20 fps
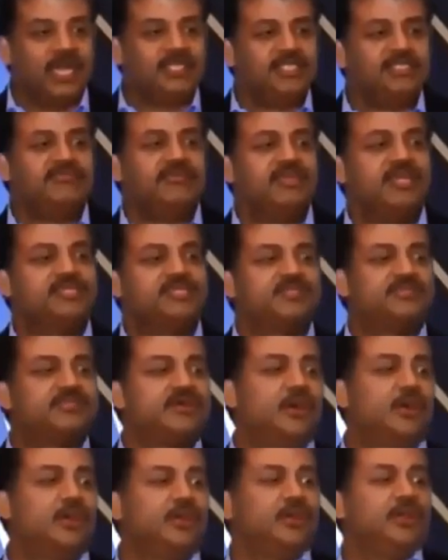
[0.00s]
I just realized
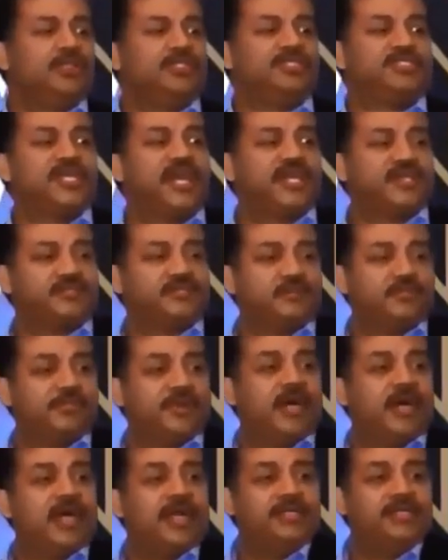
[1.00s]
there's a whole sector
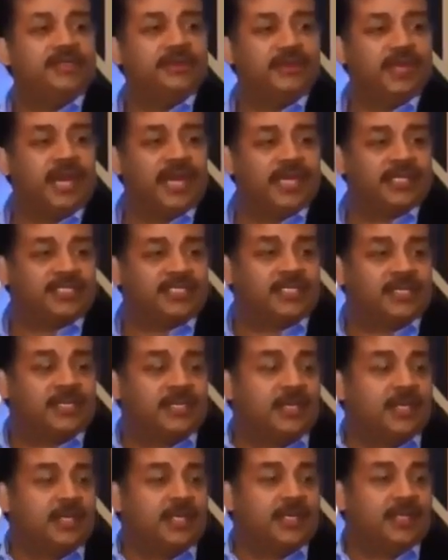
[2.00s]
behind you guys
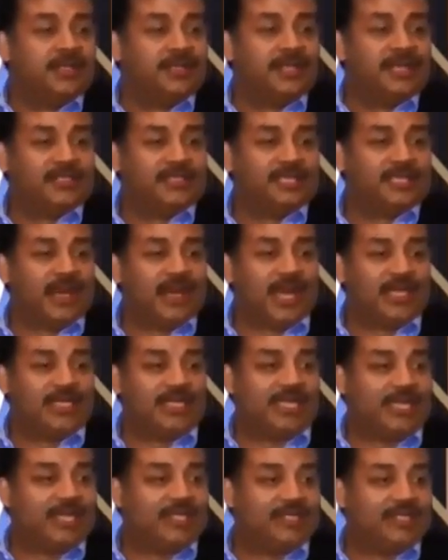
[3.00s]
that I
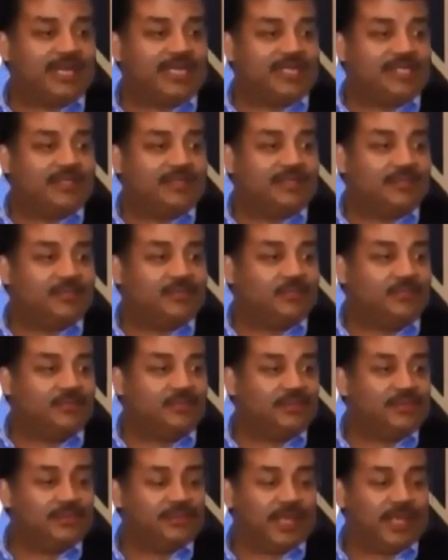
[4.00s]
can't like.
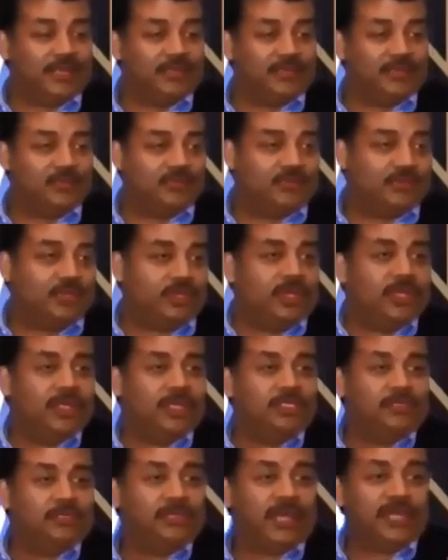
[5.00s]
They're like you.
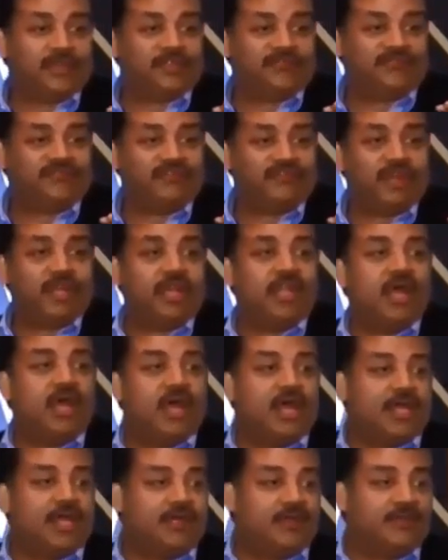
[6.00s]
You're like the front
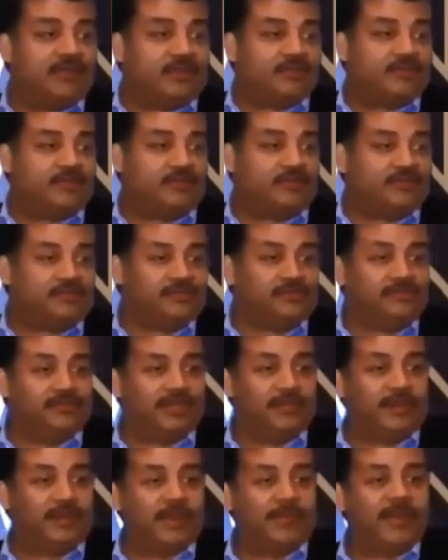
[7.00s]
line of the
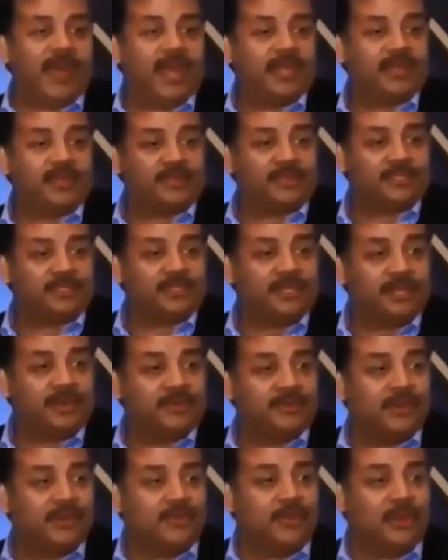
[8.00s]
Green Bay Packers. You
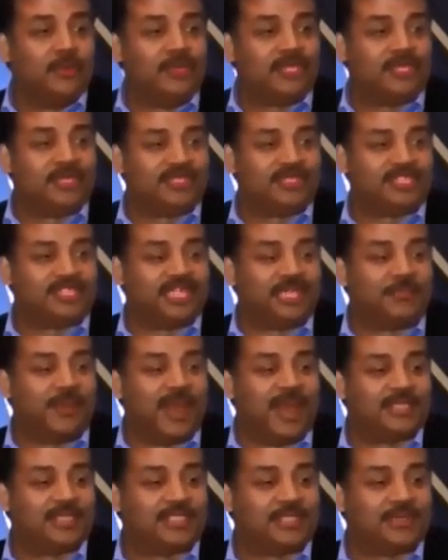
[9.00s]
know, no, nobody can see
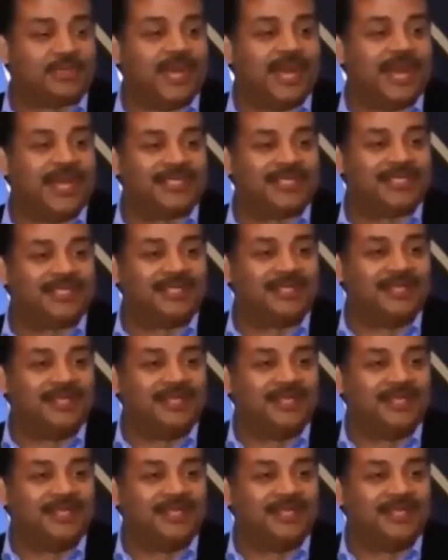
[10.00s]
past you guys.